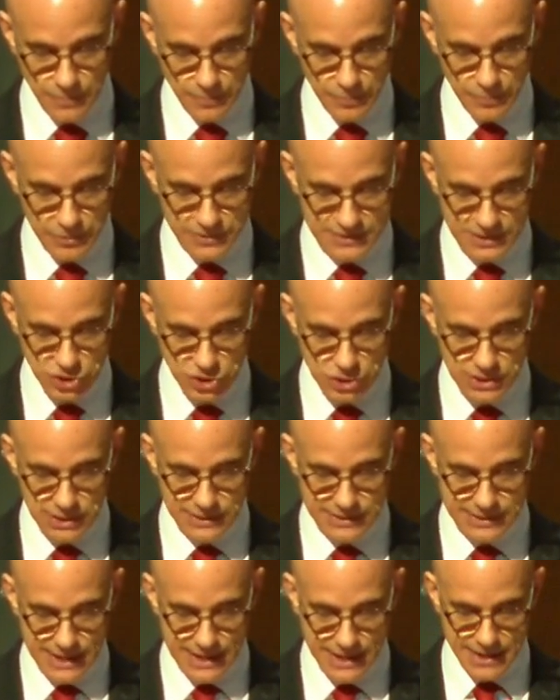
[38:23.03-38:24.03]

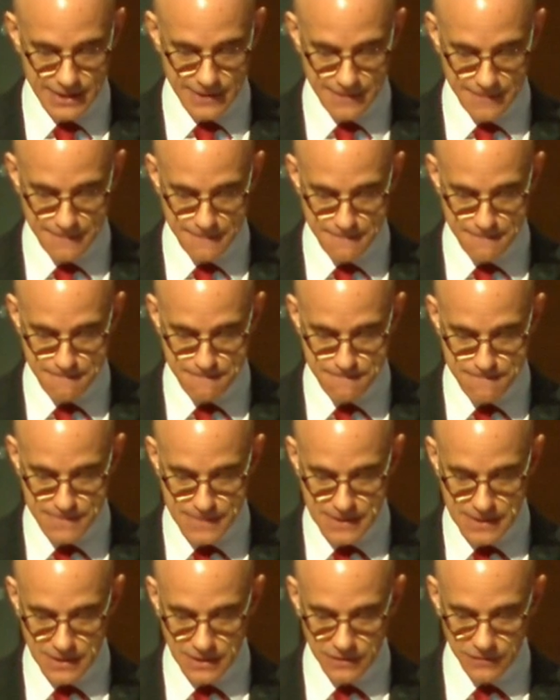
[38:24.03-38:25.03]
positioning data,
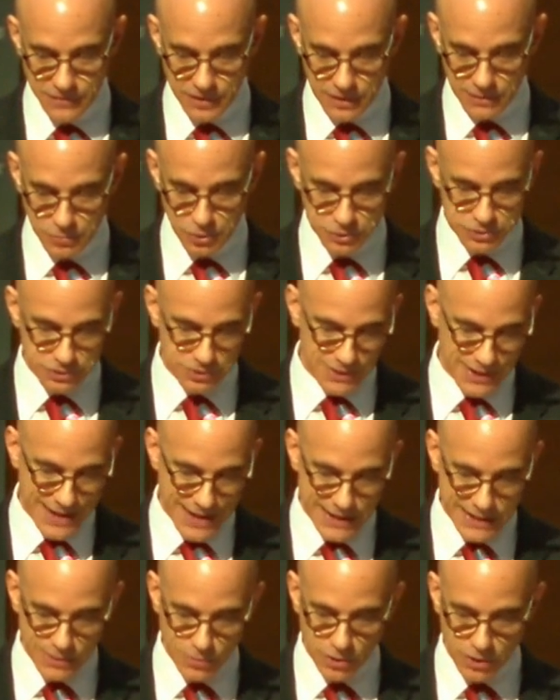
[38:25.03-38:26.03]
available to
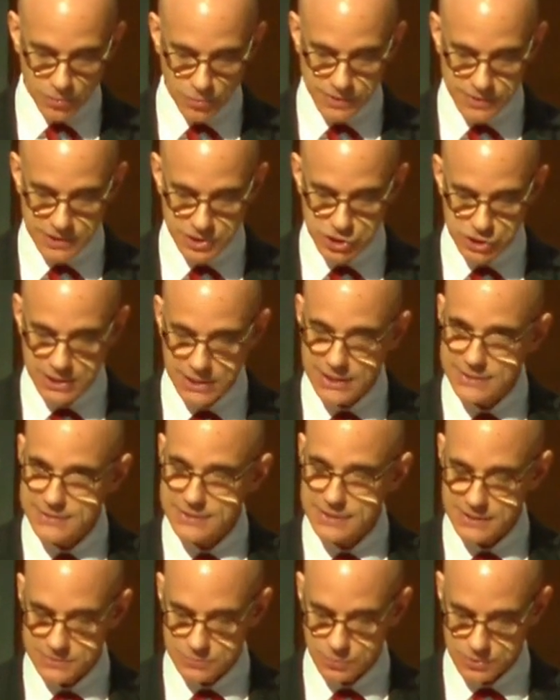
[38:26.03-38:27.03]
anyone with a
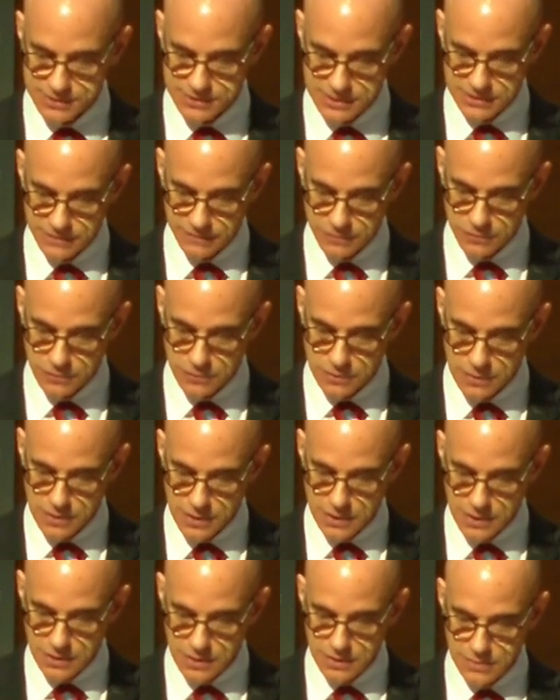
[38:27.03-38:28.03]
GNSS receiver,
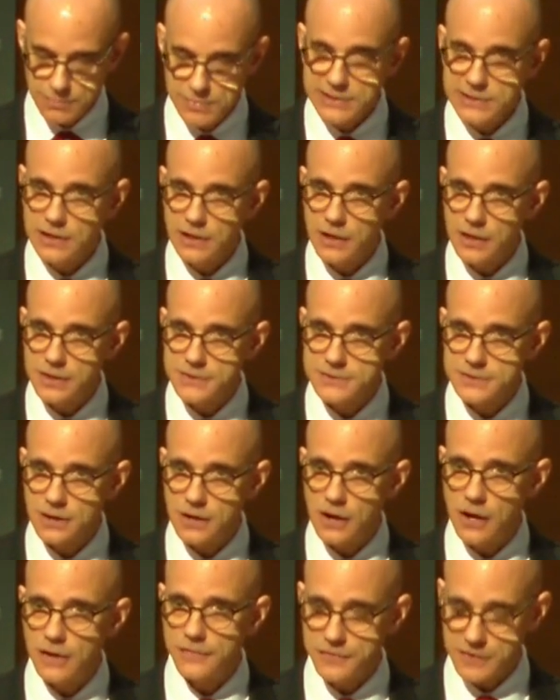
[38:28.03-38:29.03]
being lost
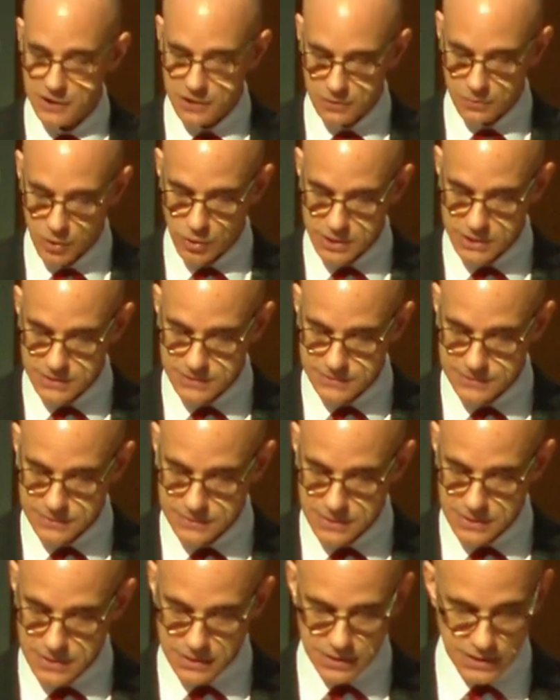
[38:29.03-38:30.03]
off airways
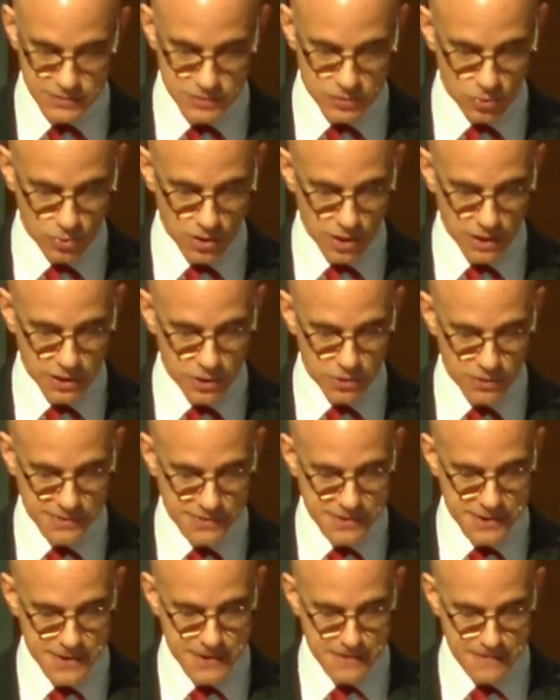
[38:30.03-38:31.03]
is no longer a
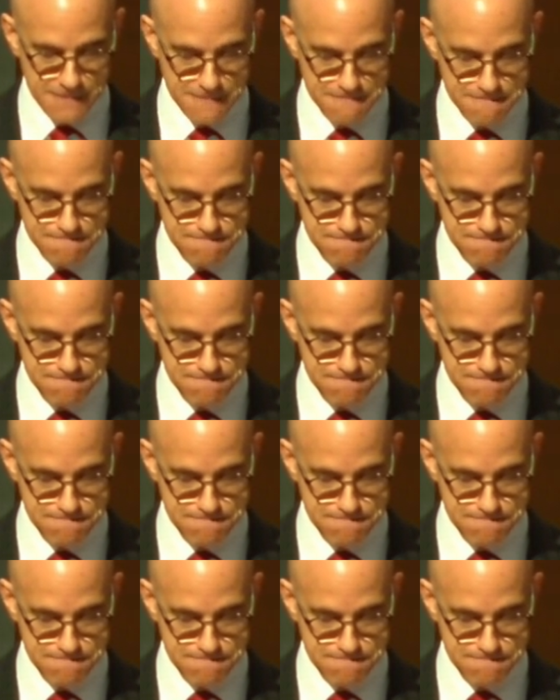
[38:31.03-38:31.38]
thing.